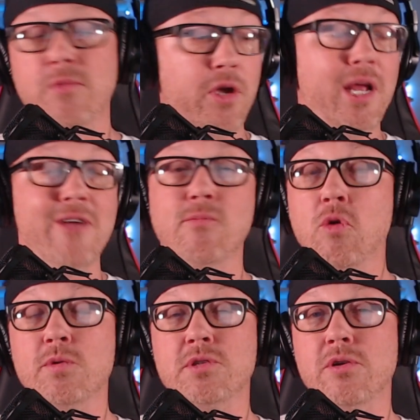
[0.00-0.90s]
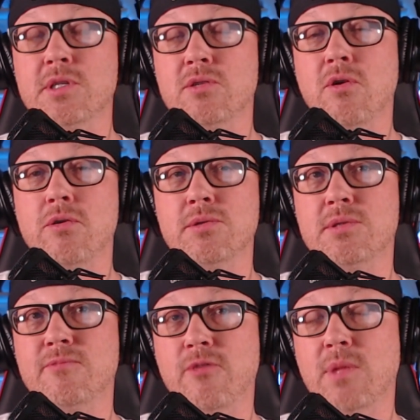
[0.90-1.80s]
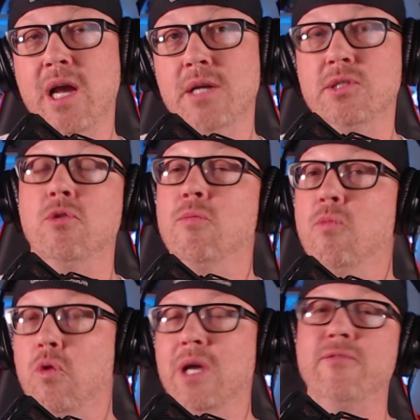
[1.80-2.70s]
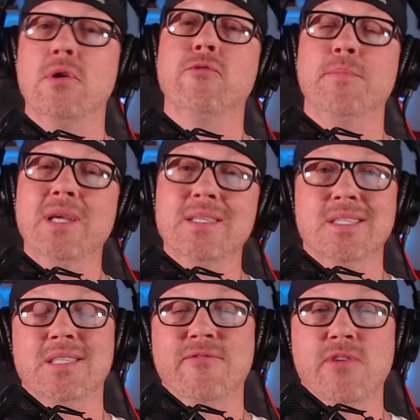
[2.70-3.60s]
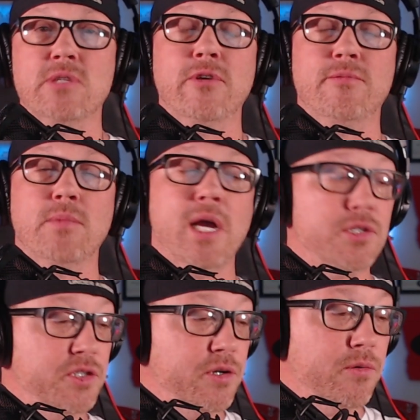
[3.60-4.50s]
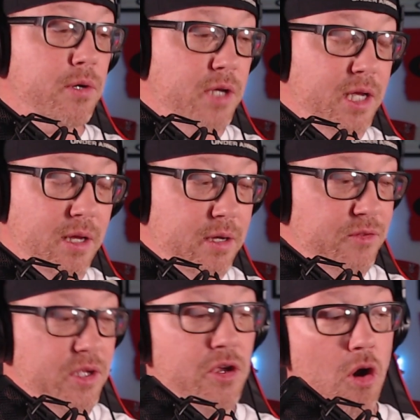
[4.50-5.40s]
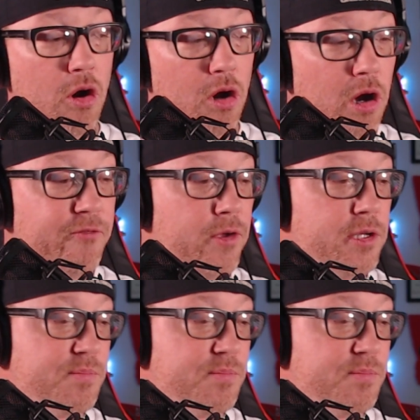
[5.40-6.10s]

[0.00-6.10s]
you're going to have more returning starters from last year or more leftover pieces defensively from last year eh, uh, than you are offense.